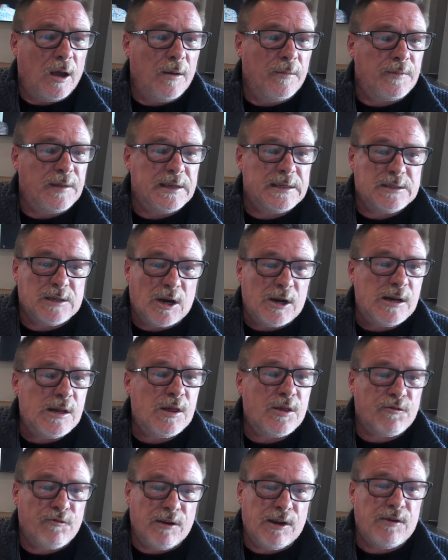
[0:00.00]
there's only
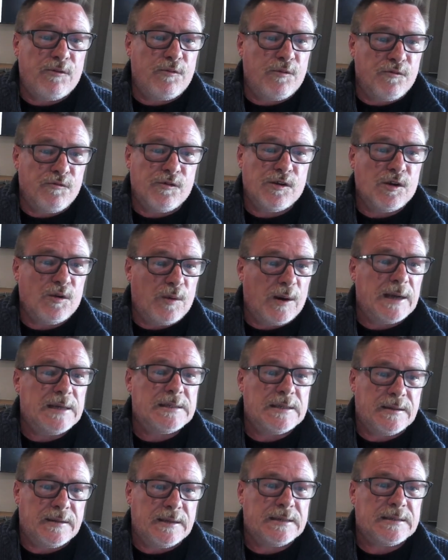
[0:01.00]
three real ways
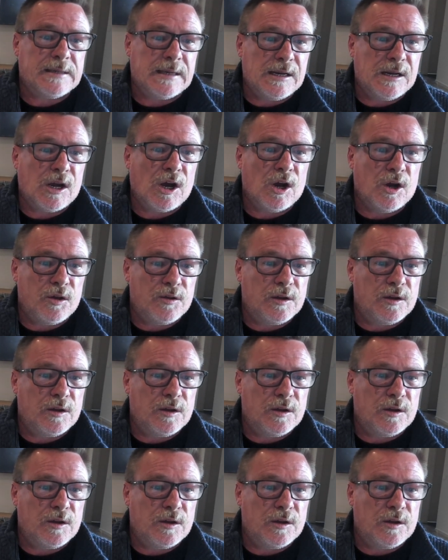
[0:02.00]
that this can go.